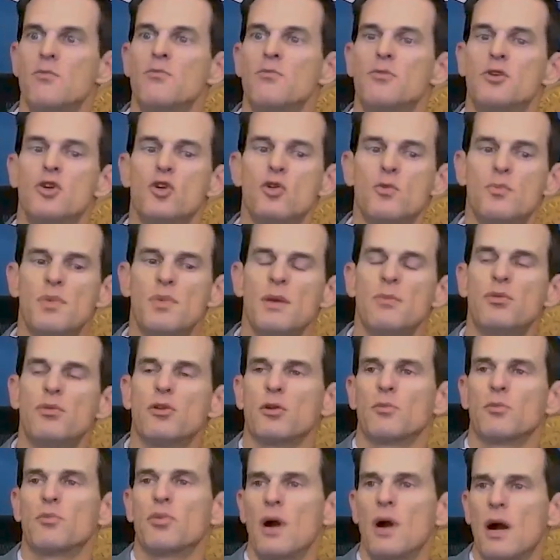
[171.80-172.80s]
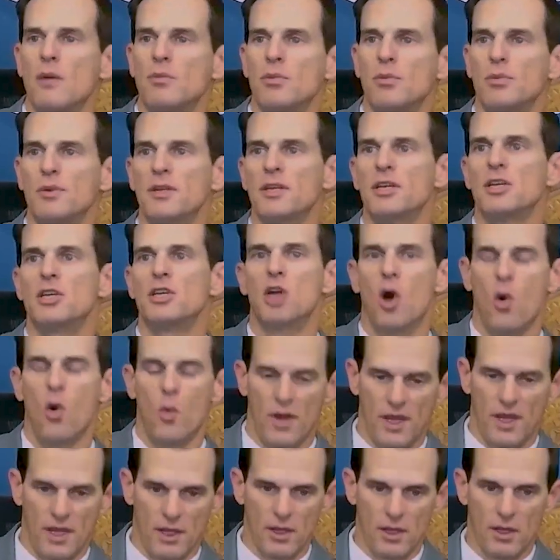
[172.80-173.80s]
Two people are probably
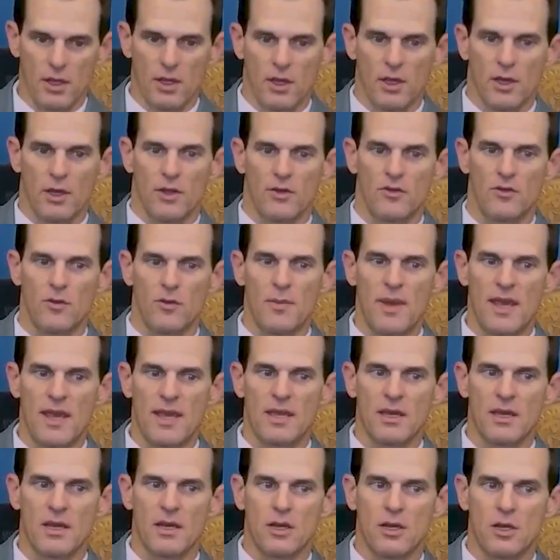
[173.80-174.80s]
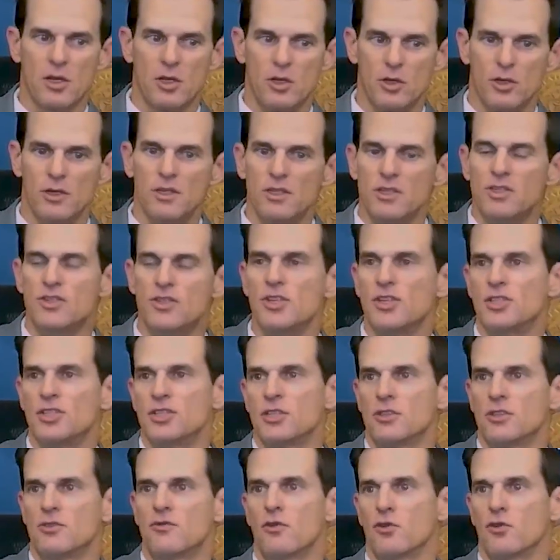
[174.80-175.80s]
going to make good
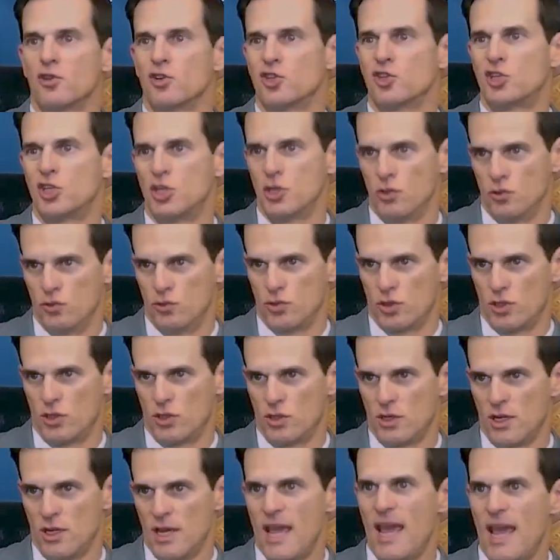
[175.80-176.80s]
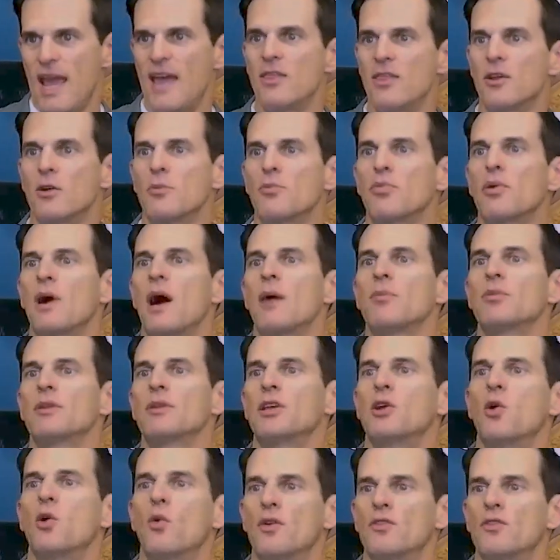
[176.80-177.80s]
decisions for their children, and they're
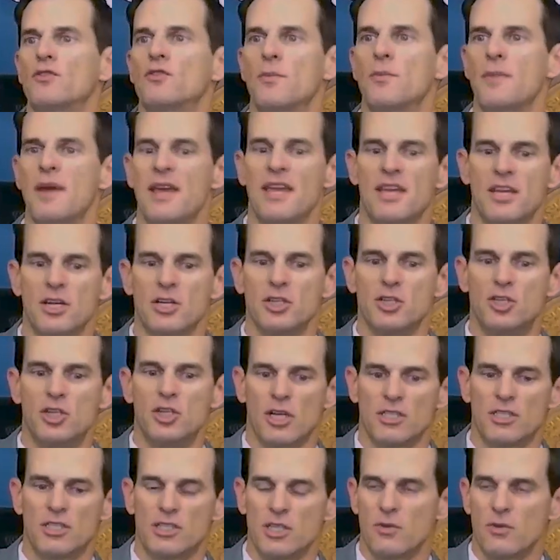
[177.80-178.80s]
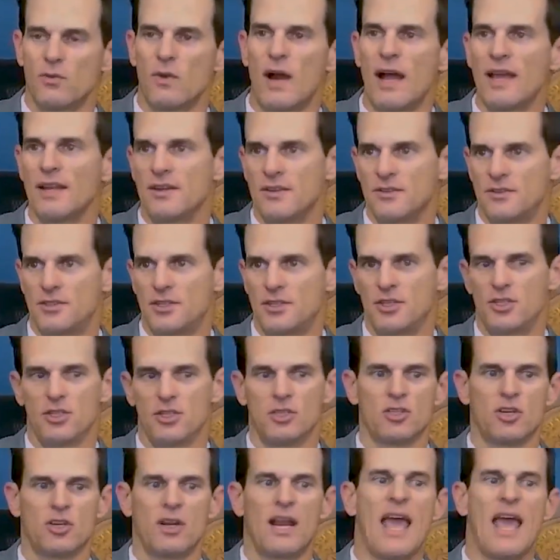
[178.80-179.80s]
probably going to make just and right
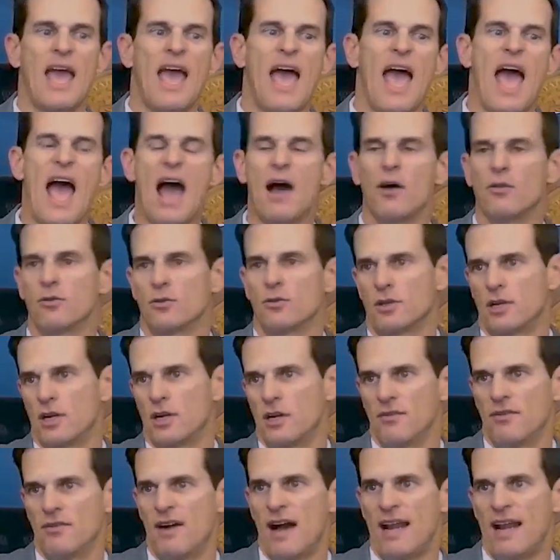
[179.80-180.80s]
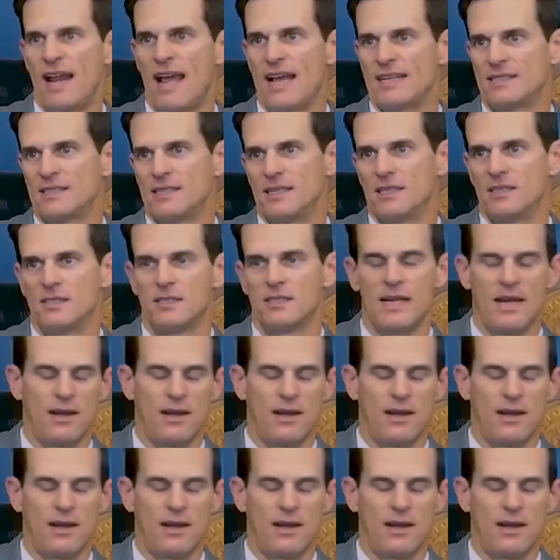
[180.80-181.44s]
decisions on how they're going to divide assets.